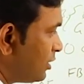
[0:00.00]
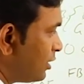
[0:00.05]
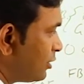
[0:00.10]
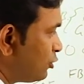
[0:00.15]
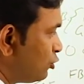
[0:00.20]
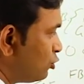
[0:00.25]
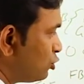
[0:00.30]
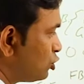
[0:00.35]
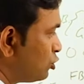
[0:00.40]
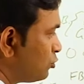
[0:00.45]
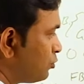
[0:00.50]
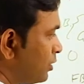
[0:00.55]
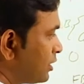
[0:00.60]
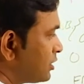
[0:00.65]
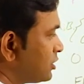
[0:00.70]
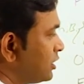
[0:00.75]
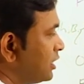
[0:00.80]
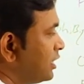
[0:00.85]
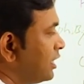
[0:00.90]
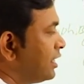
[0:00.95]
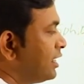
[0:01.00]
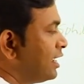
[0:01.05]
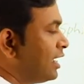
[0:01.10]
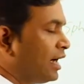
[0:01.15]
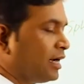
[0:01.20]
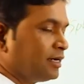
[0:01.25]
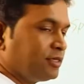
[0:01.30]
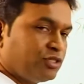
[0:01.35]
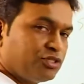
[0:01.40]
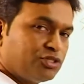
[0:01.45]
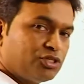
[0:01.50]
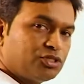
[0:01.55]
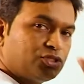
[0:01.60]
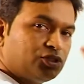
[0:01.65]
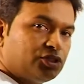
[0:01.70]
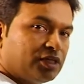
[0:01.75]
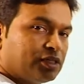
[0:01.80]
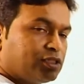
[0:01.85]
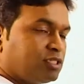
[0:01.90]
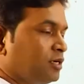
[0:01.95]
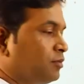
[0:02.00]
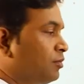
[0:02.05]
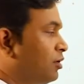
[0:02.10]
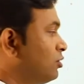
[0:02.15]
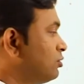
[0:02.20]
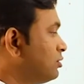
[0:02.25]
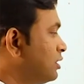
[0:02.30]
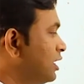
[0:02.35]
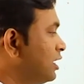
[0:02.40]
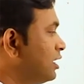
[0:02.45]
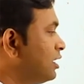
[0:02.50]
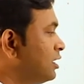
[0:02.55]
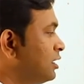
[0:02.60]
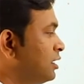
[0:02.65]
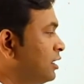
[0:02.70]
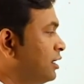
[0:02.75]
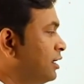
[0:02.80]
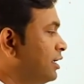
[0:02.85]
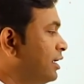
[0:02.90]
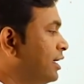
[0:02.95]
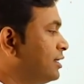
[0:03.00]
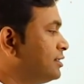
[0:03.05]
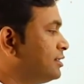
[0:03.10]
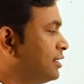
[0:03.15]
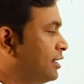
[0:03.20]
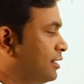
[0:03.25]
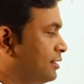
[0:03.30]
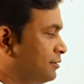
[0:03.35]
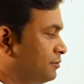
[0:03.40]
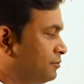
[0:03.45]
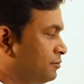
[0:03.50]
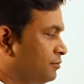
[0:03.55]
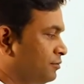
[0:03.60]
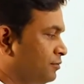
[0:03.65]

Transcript: the two superciliary arches just above the nasion.